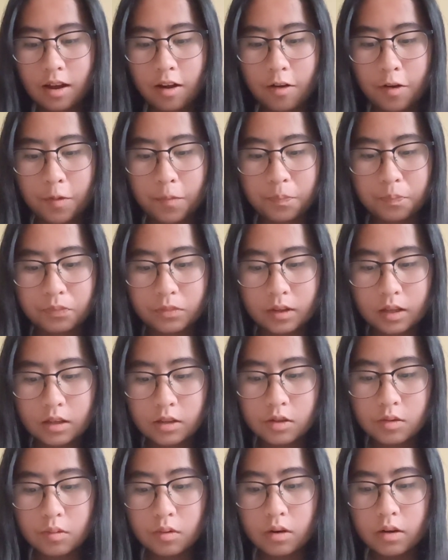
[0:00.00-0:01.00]
um,
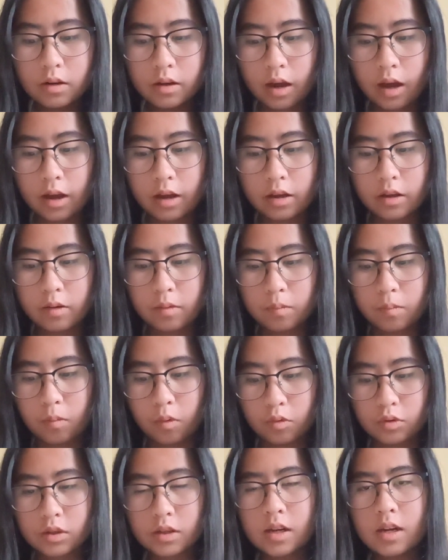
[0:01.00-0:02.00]
this one I
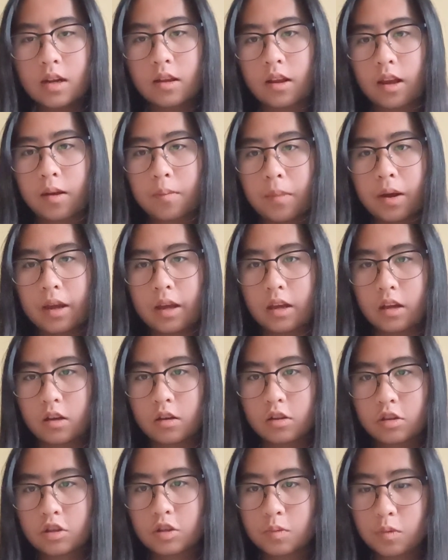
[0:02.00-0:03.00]
mostly like my
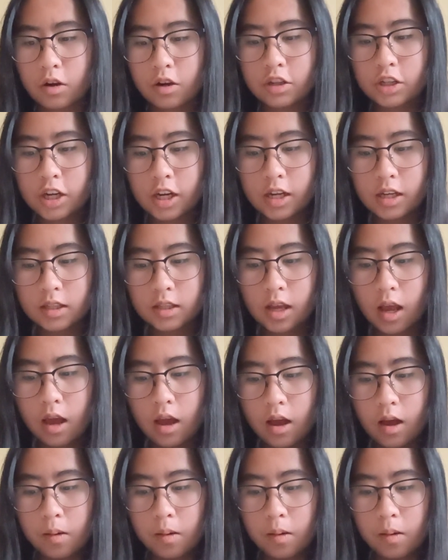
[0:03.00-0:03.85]
English projects